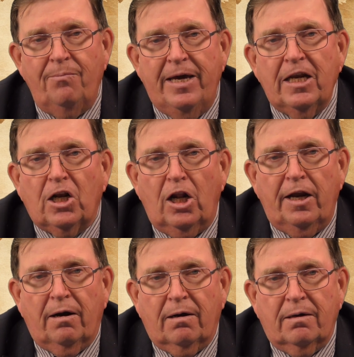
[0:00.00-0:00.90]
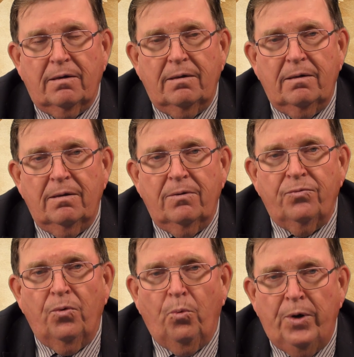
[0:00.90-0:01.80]
made it clear.
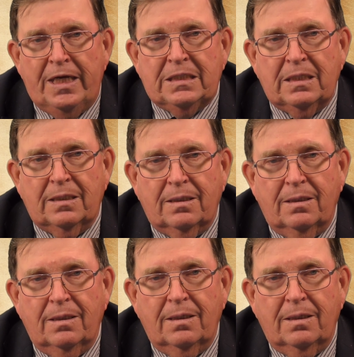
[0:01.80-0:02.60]
The reason,